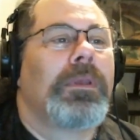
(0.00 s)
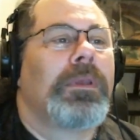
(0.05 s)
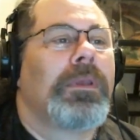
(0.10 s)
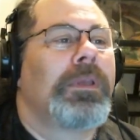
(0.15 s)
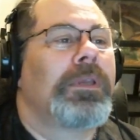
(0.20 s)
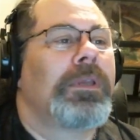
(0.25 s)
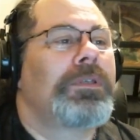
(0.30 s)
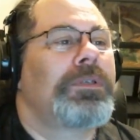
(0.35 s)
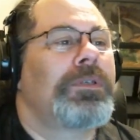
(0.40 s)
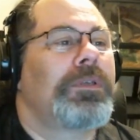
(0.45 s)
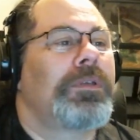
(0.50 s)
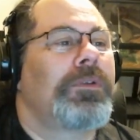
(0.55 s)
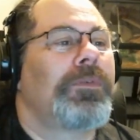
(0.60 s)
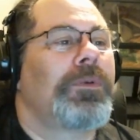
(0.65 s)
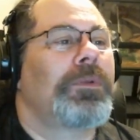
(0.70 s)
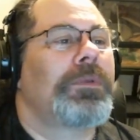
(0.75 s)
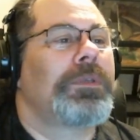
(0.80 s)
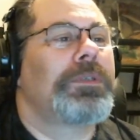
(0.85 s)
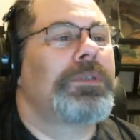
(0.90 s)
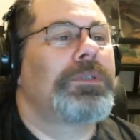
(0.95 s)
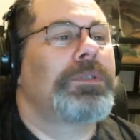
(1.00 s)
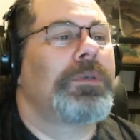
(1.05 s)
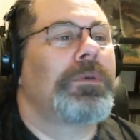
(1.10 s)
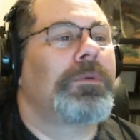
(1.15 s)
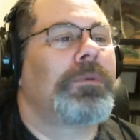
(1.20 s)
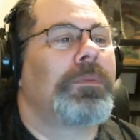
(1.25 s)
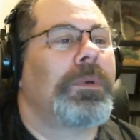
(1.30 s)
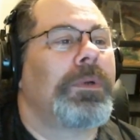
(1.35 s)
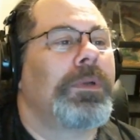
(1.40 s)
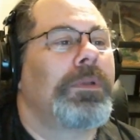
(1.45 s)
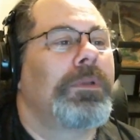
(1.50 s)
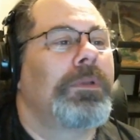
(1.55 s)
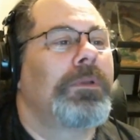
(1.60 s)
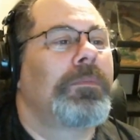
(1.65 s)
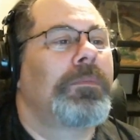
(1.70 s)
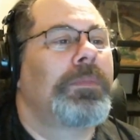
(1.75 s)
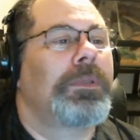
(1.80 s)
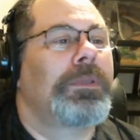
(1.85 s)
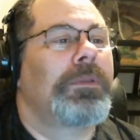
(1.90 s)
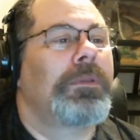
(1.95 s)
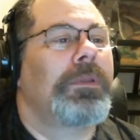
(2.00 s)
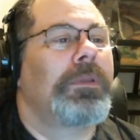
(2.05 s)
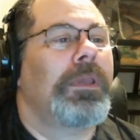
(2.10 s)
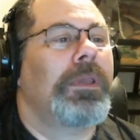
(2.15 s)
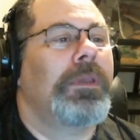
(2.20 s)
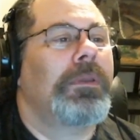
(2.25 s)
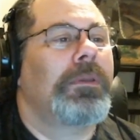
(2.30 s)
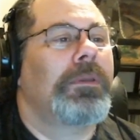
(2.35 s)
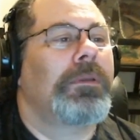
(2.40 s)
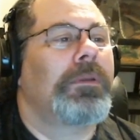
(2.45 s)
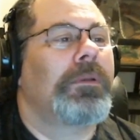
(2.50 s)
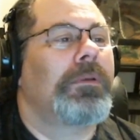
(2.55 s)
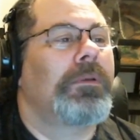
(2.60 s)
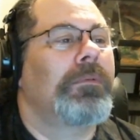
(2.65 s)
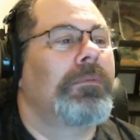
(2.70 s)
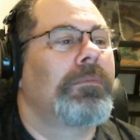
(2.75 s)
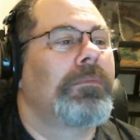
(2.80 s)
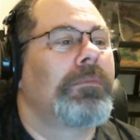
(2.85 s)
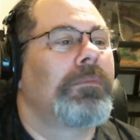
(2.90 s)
It should have only showed 1, but hey, you know.